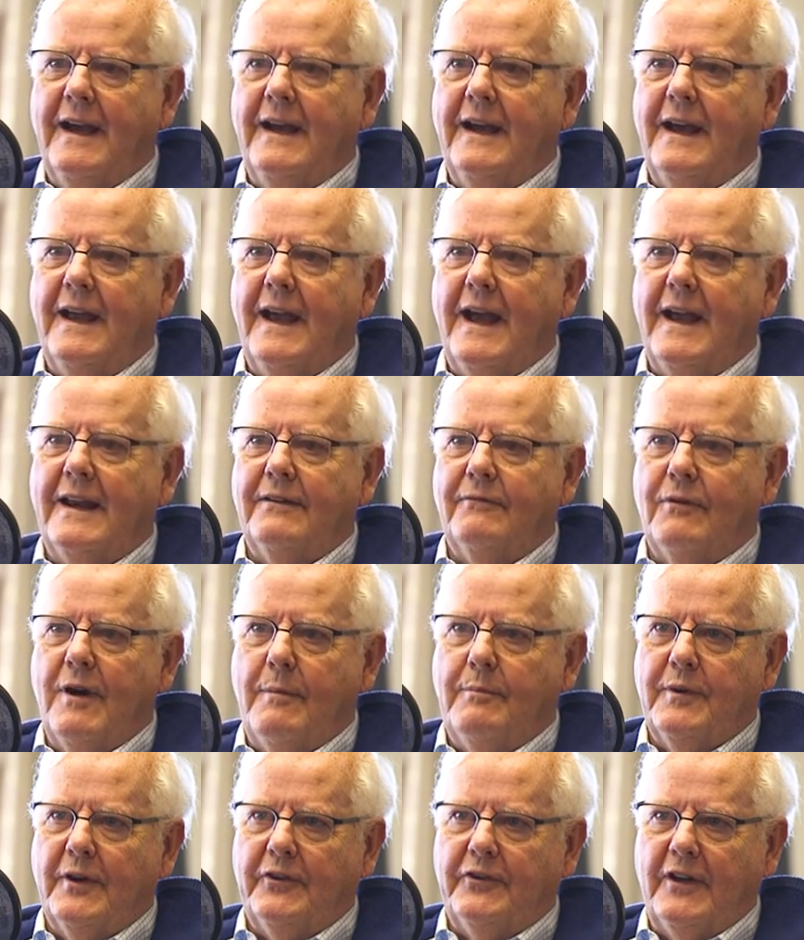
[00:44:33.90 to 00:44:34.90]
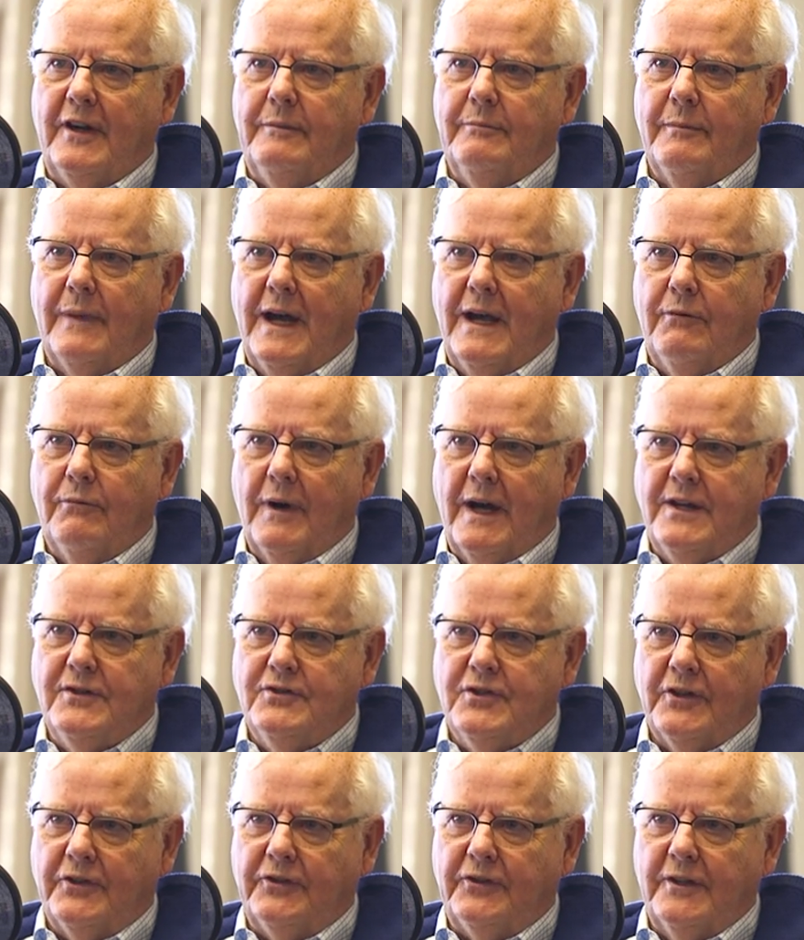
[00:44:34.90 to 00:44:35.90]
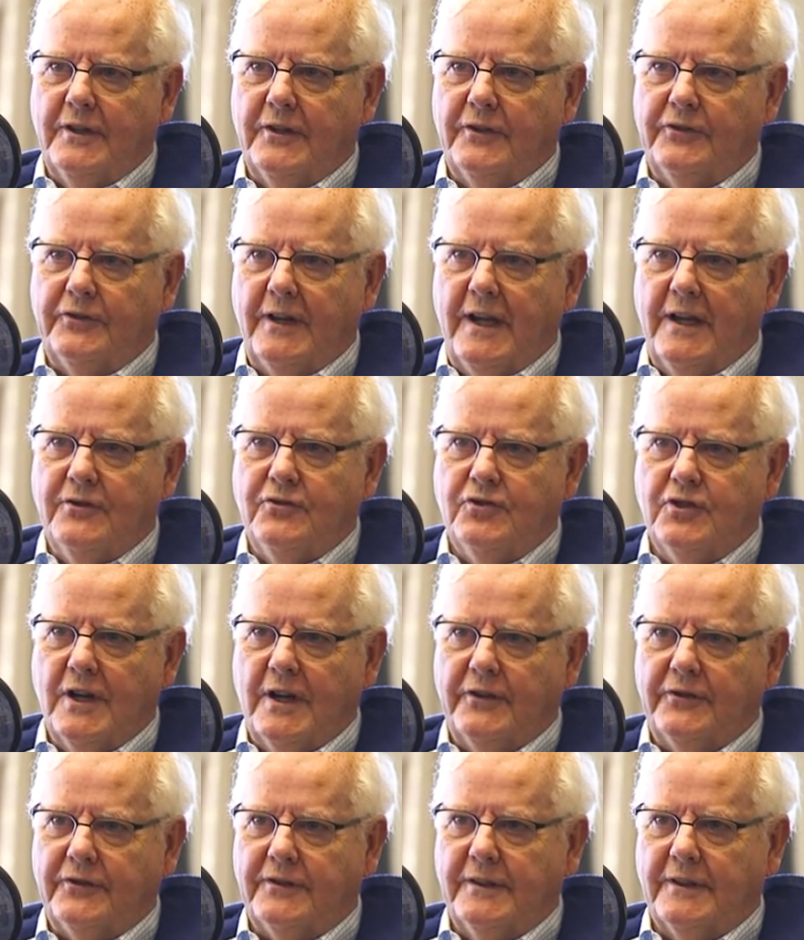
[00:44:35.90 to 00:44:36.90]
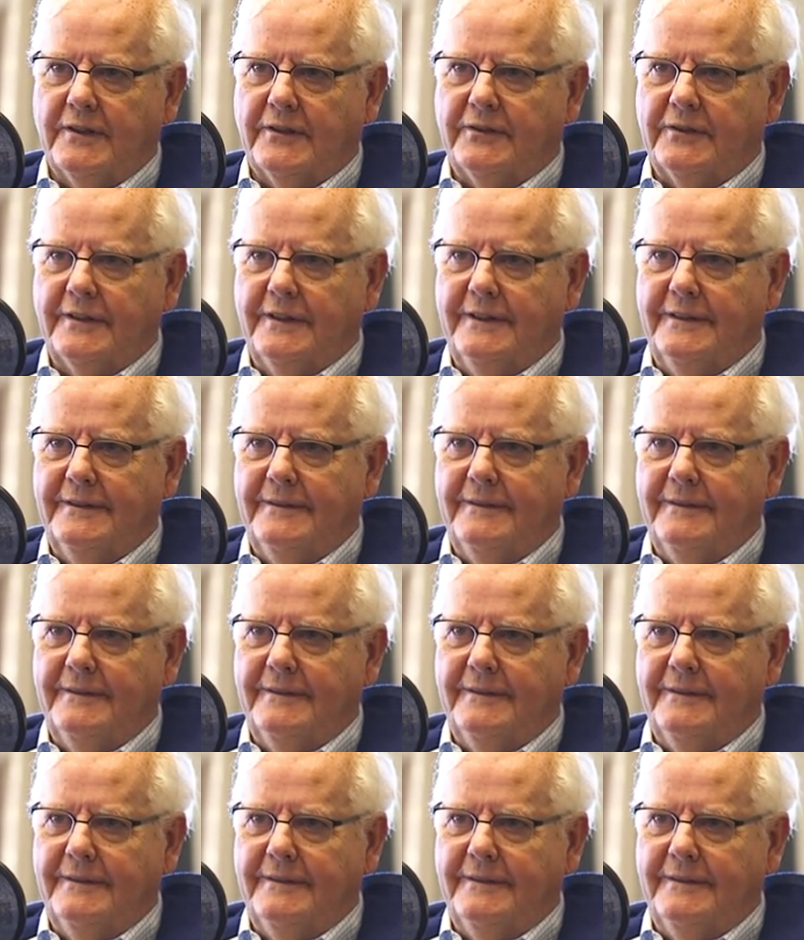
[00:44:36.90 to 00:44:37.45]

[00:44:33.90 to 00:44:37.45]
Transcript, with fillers: and represent my righteousness and justice.